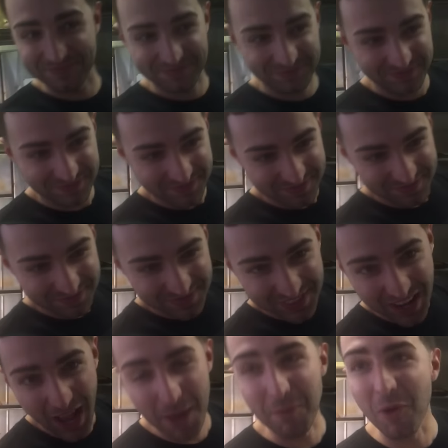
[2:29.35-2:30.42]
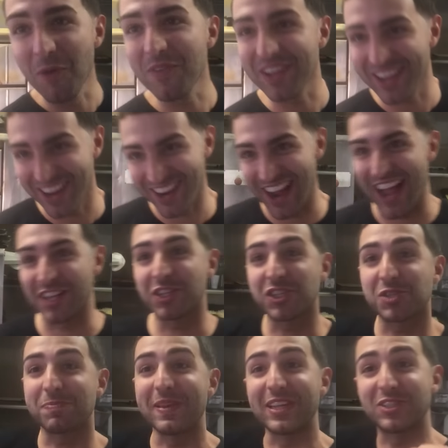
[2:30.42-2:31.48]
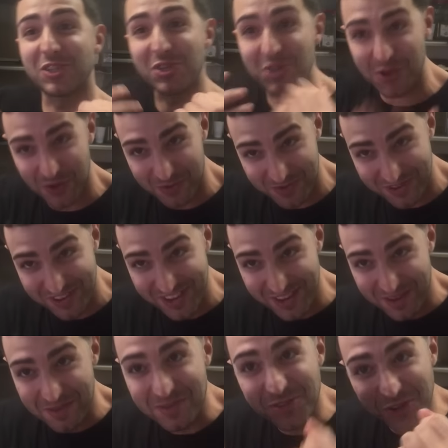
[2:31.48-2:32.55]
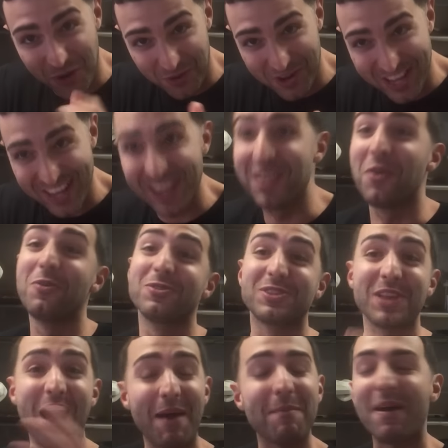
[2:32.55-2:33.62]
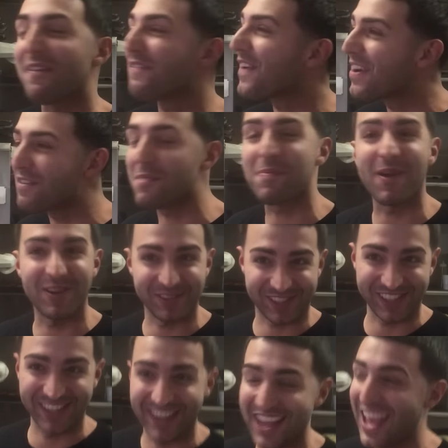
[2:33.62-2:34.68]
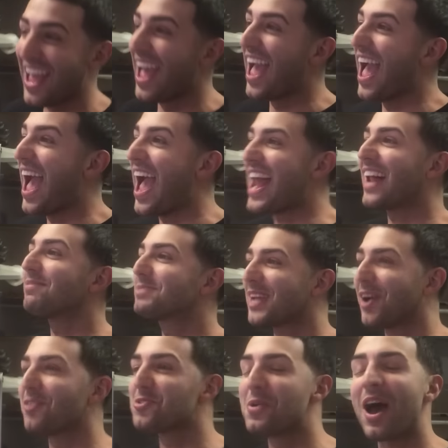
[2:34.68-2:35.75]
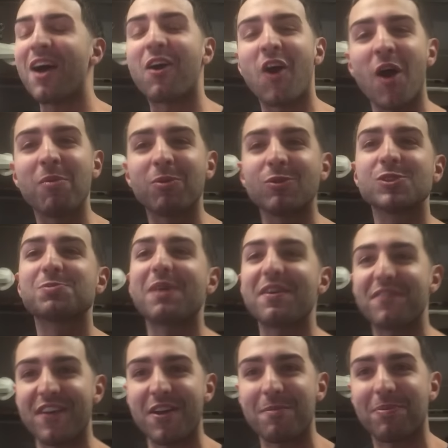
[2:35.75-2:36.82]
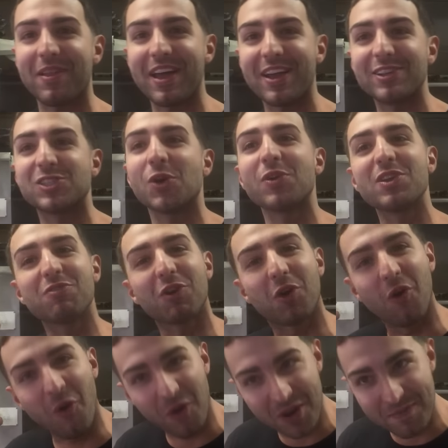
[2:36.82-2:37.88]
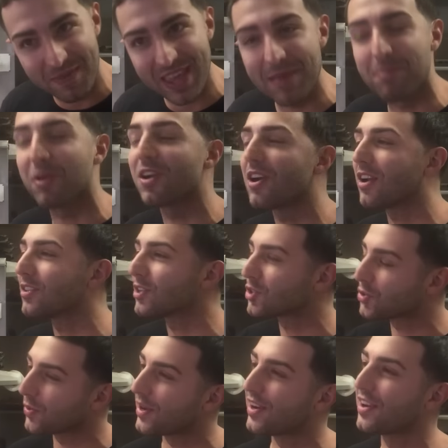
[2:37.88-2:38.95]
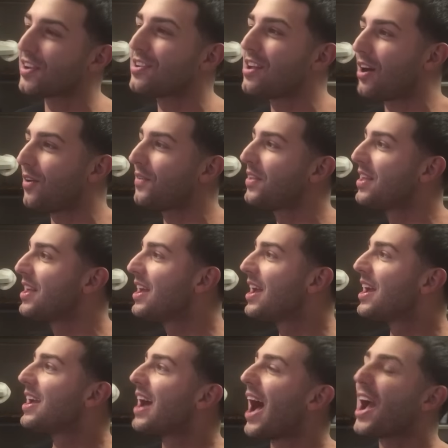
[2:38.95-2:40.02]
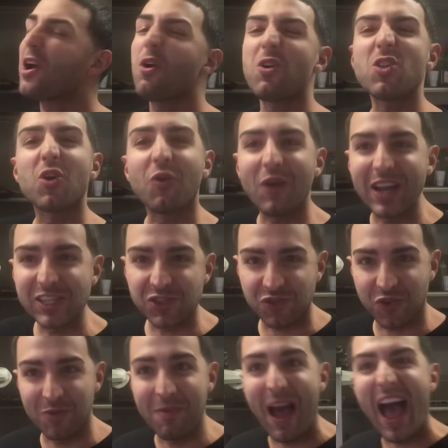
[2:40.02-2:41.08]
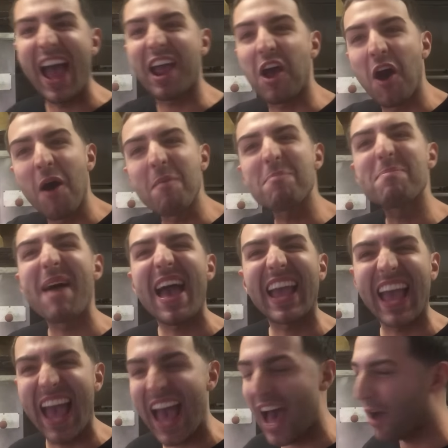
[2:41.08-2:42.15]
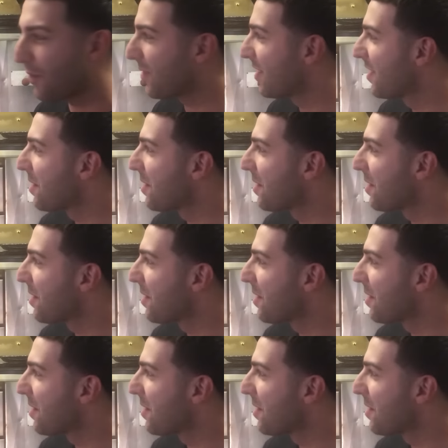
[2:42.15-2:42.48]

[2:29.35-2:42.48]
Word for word: I'm over here. I just speak to you, Jody, who's not my favorite person. And I'm telling you how Karl Malone is my favorite player. Jody recorded me, put it on the Twitter, you know. I go to the restroom. I come back out.